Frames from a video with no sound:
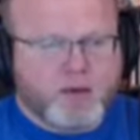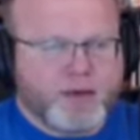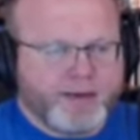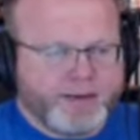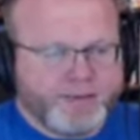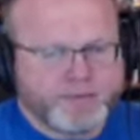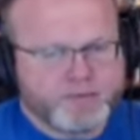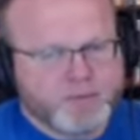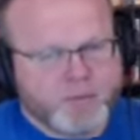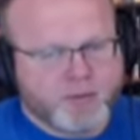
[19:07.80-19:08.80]

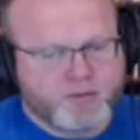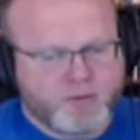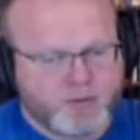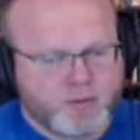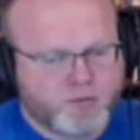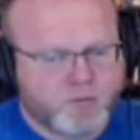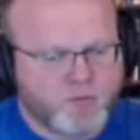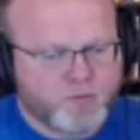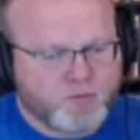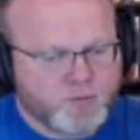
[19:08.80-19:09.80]
So
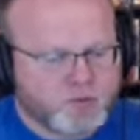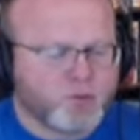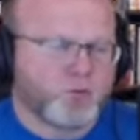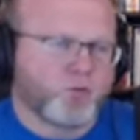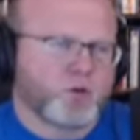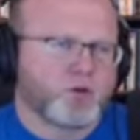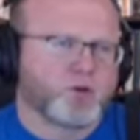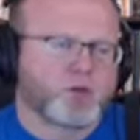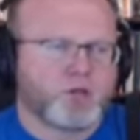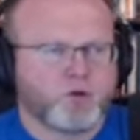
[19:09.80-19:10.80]
when you
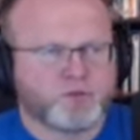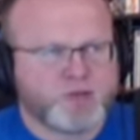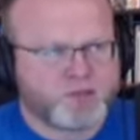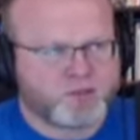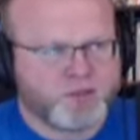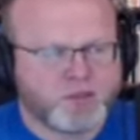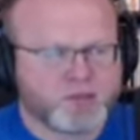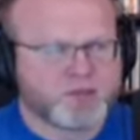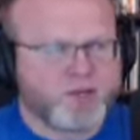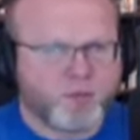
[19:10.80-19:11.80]
look in the Old Testament, and
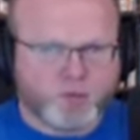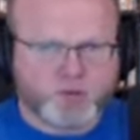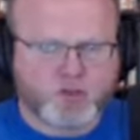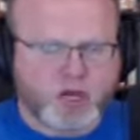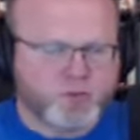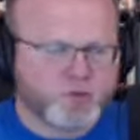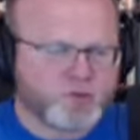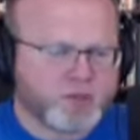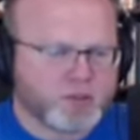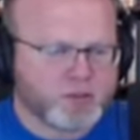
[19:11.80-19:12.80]
this is Numbers chapter
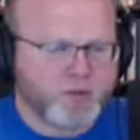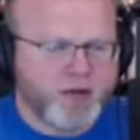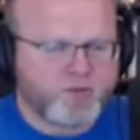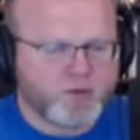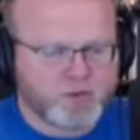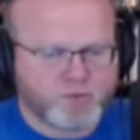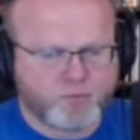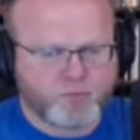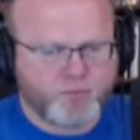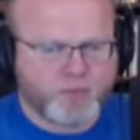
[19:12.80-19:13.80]
6, you have this,
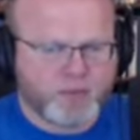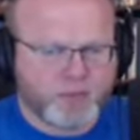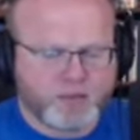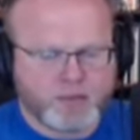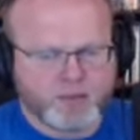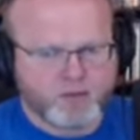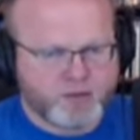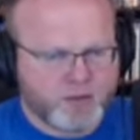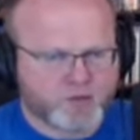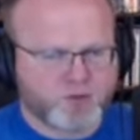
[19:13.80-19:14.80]

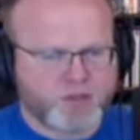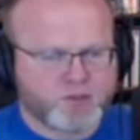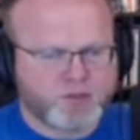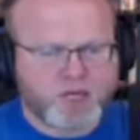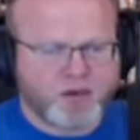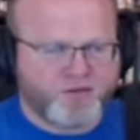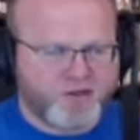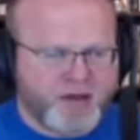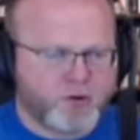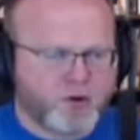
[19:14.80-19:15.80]
the Israelites could take a
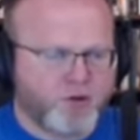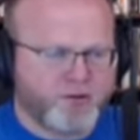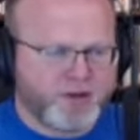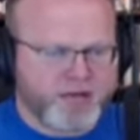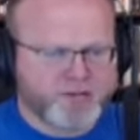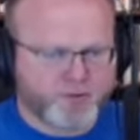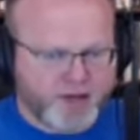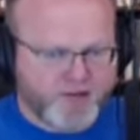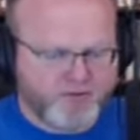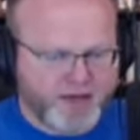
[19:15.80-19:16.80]
vow called the
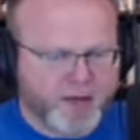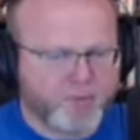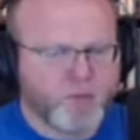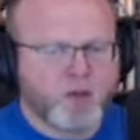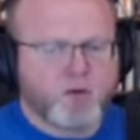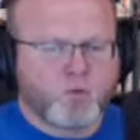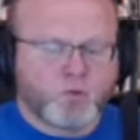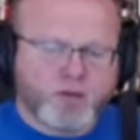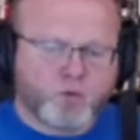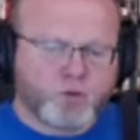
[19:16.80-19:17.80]
Nazarite vow,
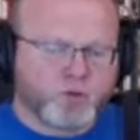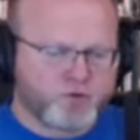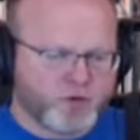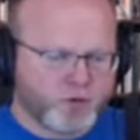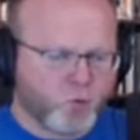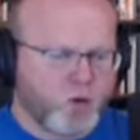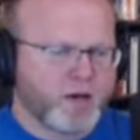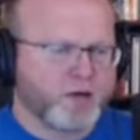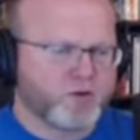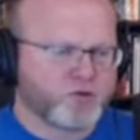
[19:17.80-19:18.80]
where they wouldn't drink
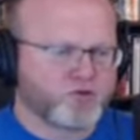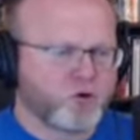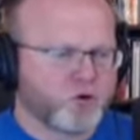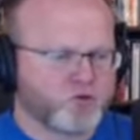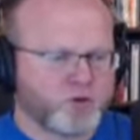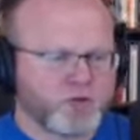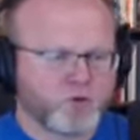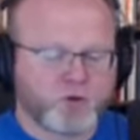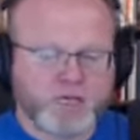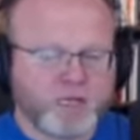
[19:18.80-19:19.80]
wine or strong drink
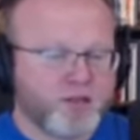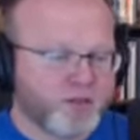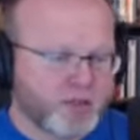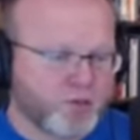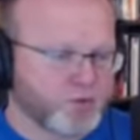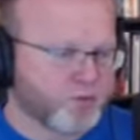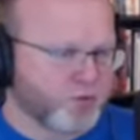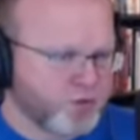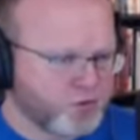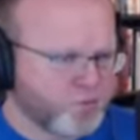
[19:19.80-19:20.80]
or anything that was
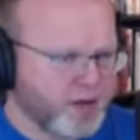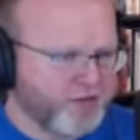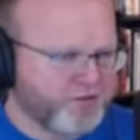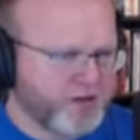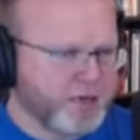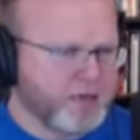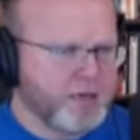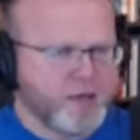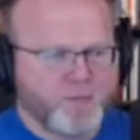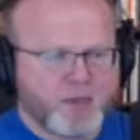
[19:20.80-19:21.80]
produced by the vine,
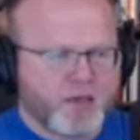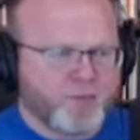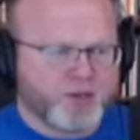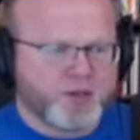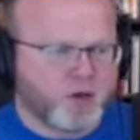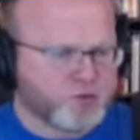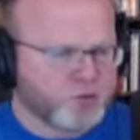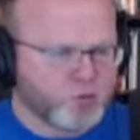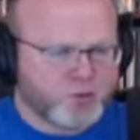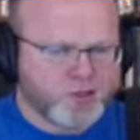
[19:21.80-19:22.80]
but they
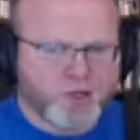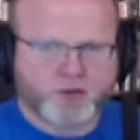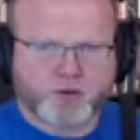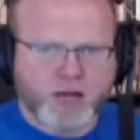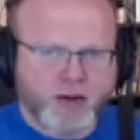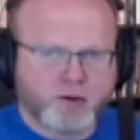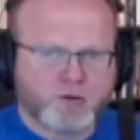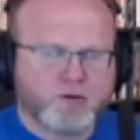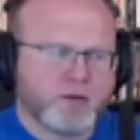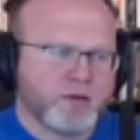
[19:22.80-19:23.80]
also wouldn't cut their hair.